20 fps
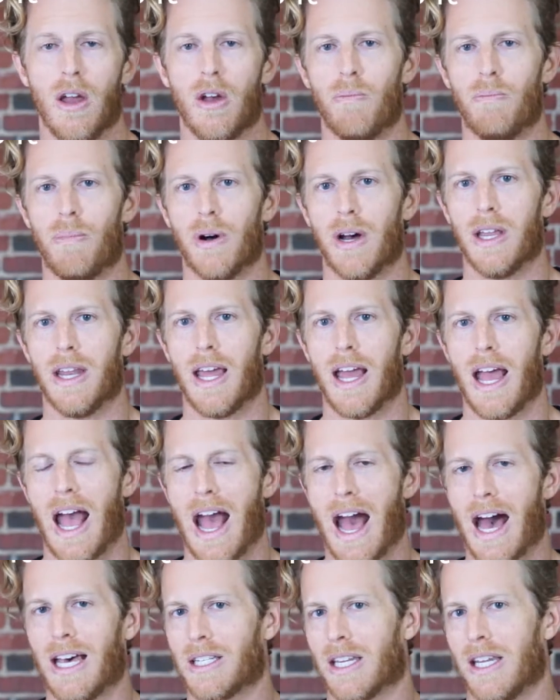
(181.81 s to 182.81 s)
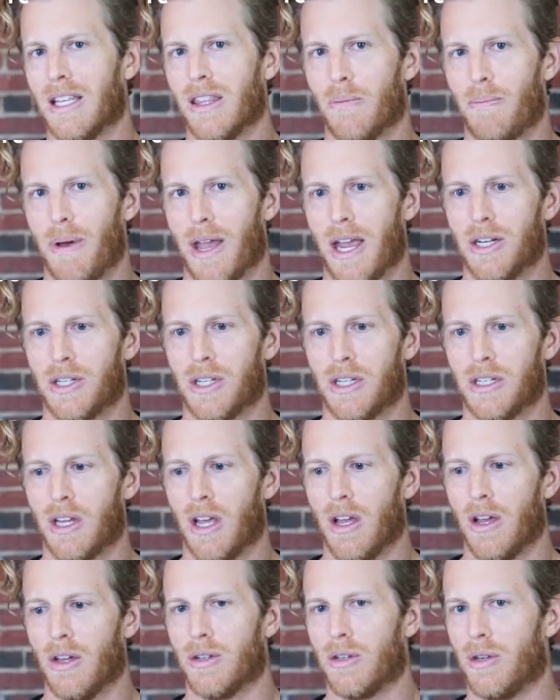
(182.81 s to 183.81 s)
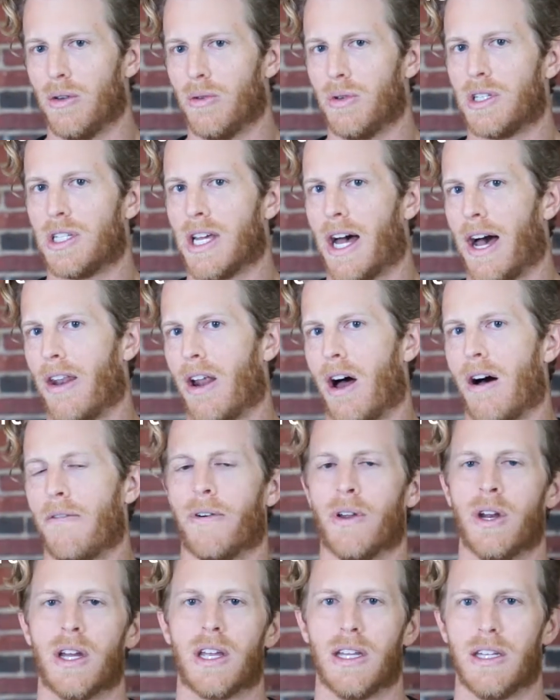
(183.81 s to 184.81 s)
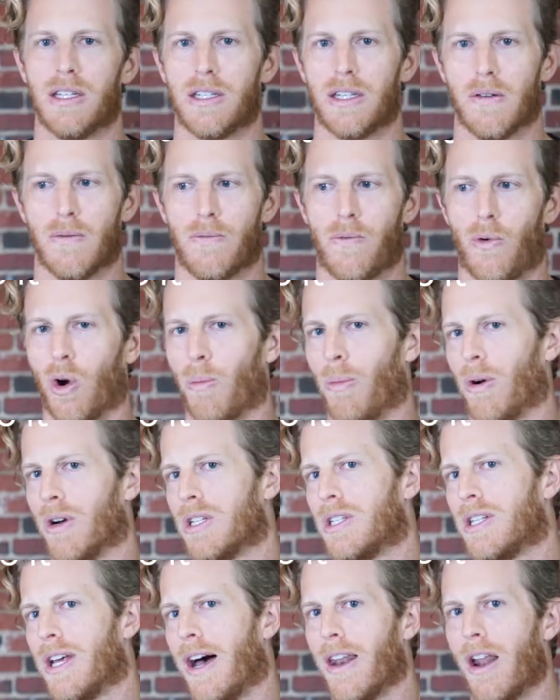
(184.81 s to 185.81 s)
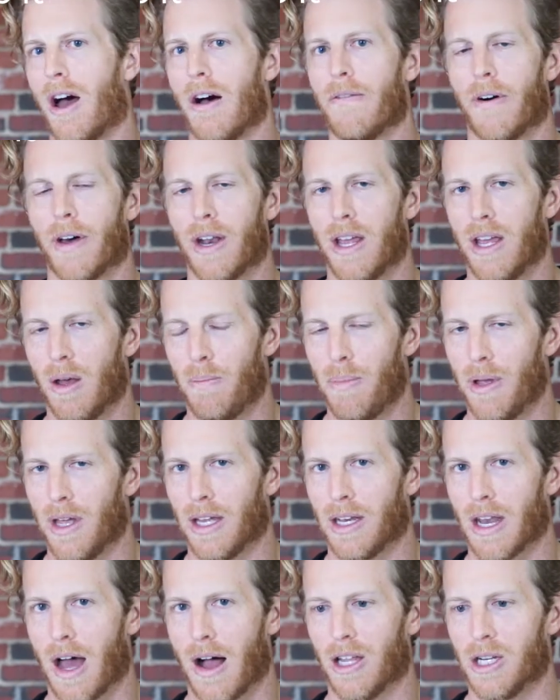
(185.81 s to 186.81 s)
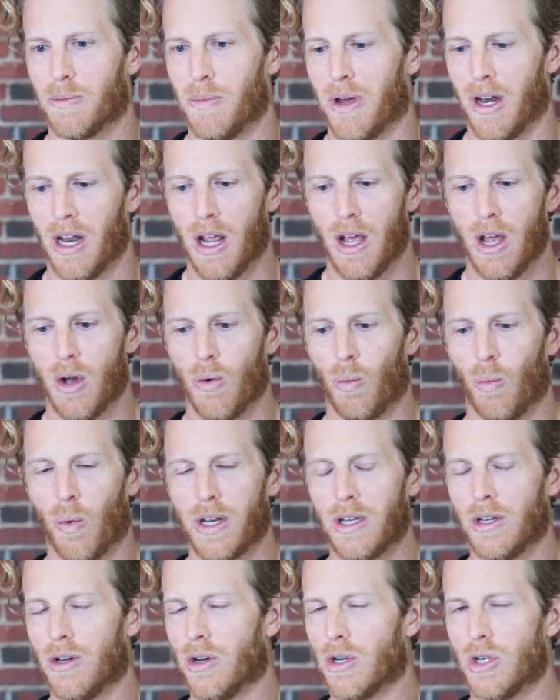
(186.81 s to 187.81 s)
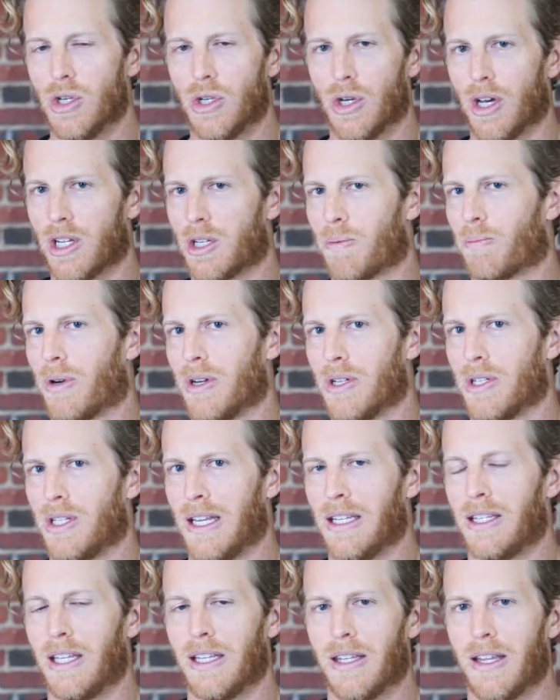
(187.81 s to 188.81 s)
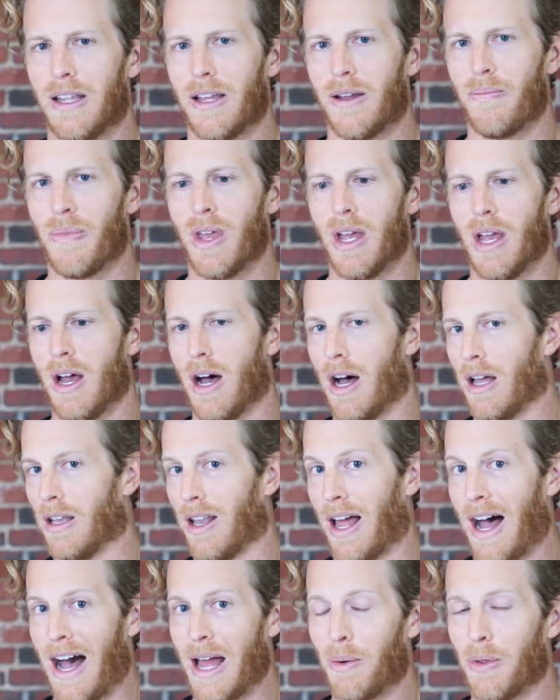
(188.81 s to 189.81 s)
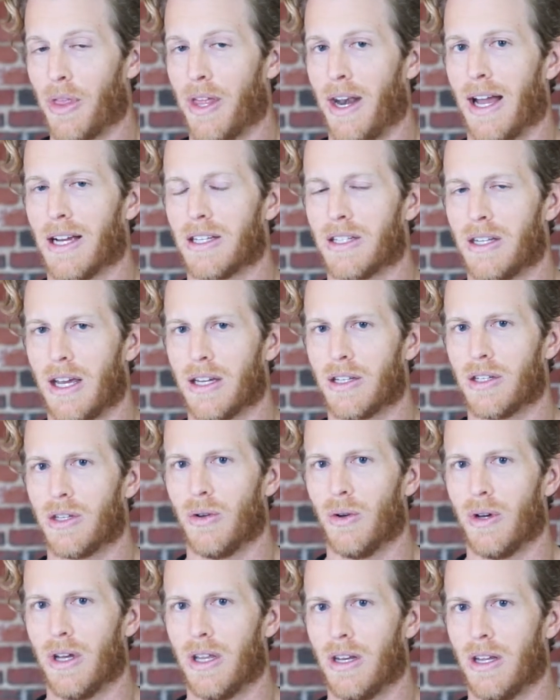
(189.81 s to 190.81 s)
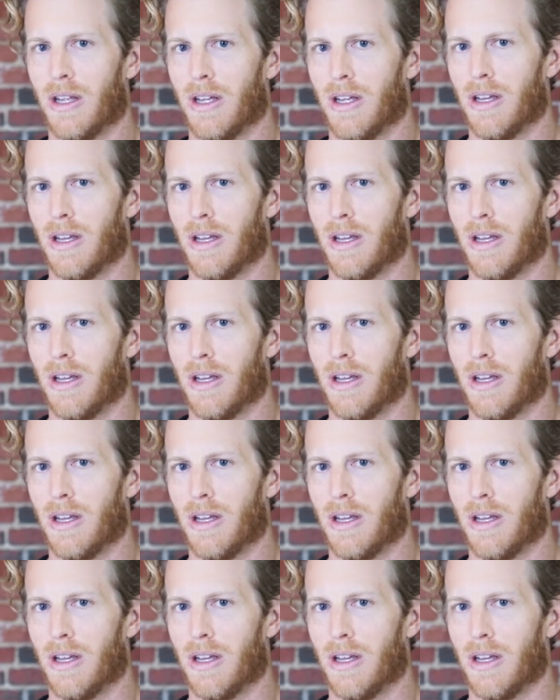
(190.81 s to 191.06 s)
but asking the patient to sign off on a consent form or sign off on a HIPAA acknowledgement when you're just presenting them a line with an X next to it,